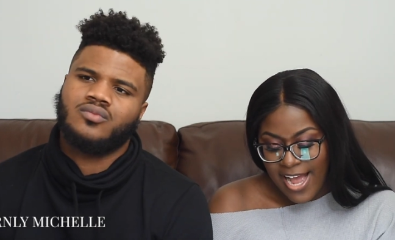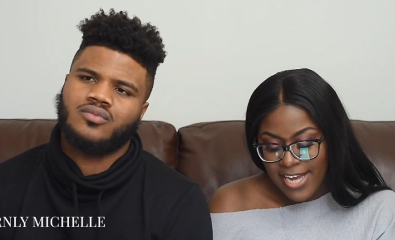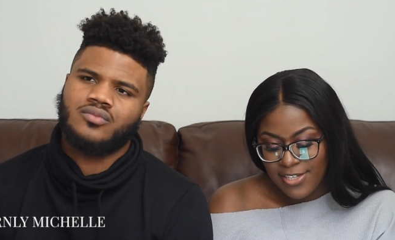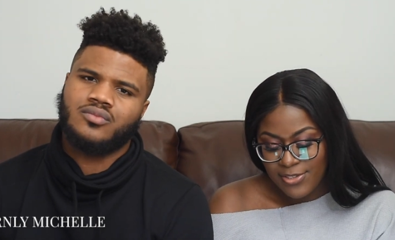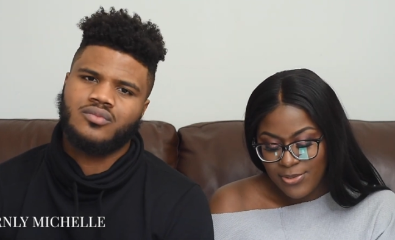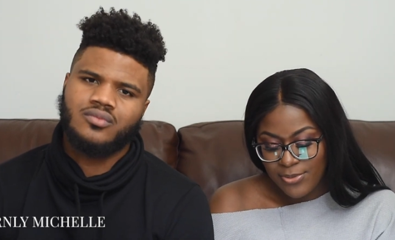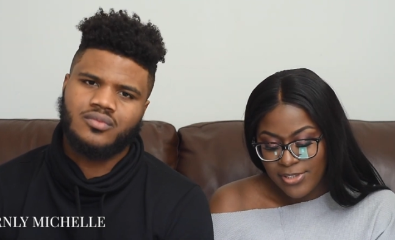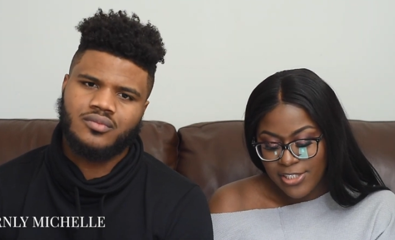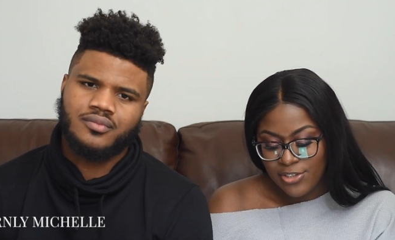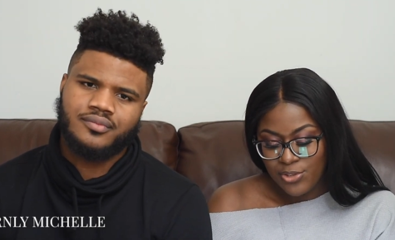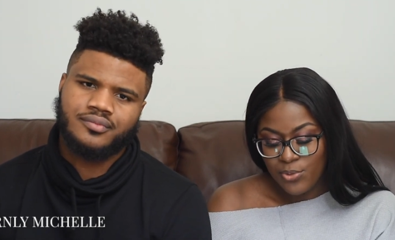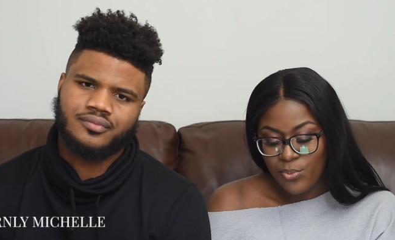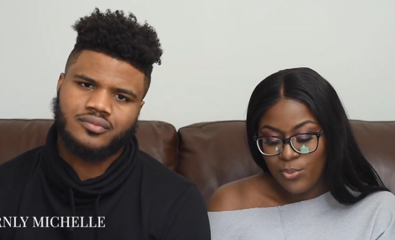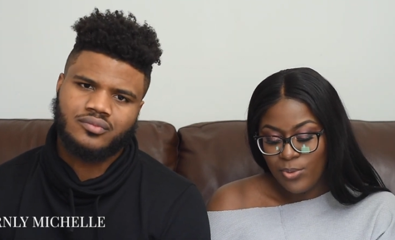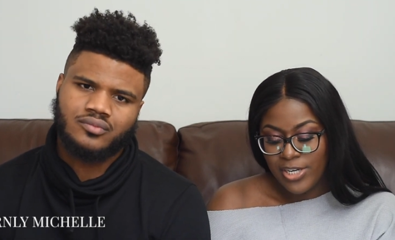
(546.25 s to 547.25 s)
Speaker 1: I do that
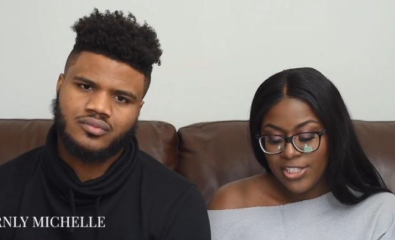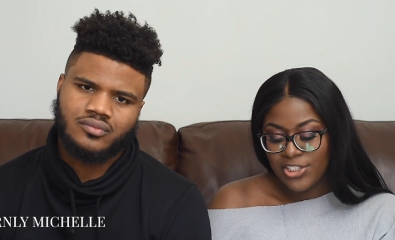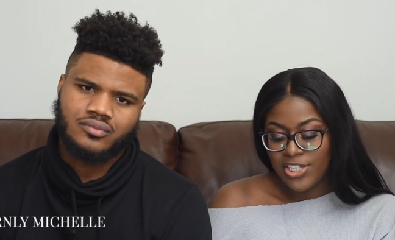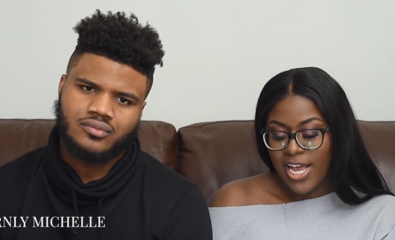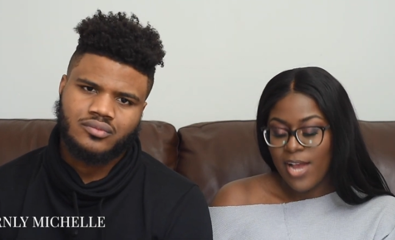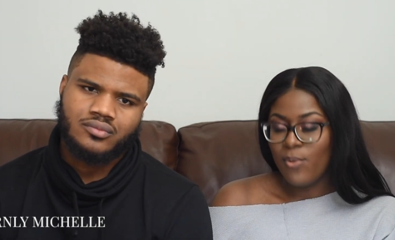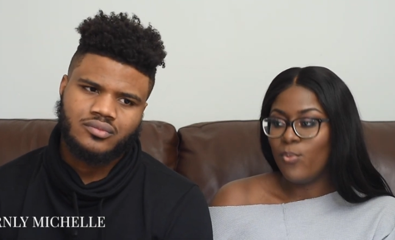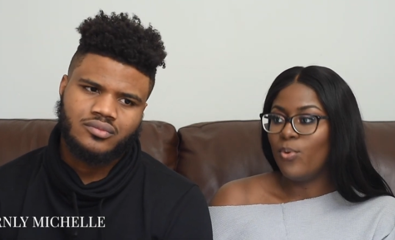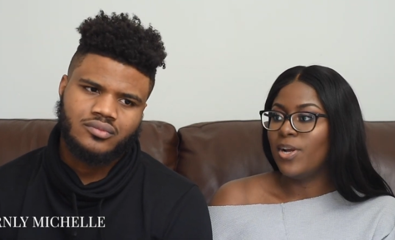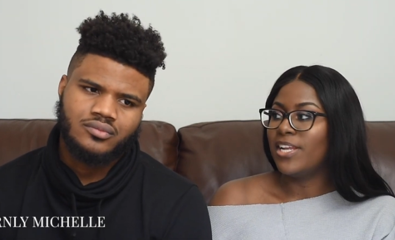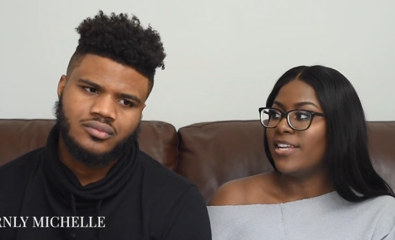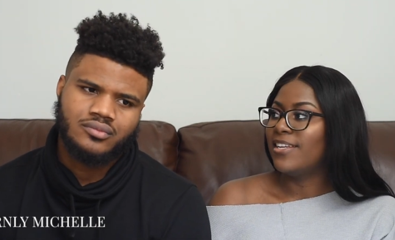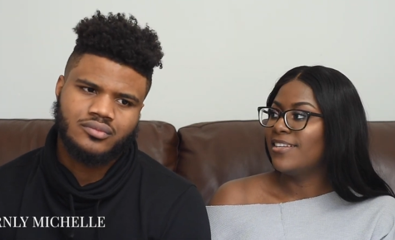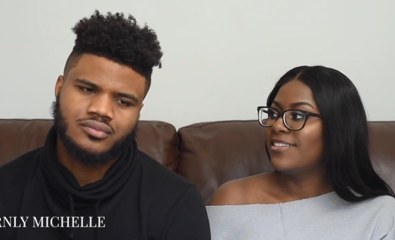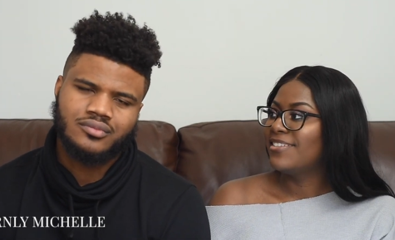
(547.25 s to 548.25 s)
you wish I
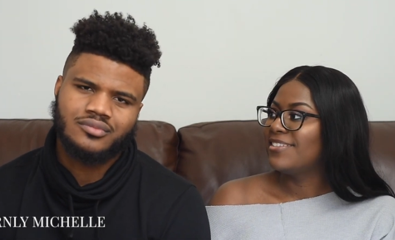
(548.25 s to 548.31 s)
wouldn't?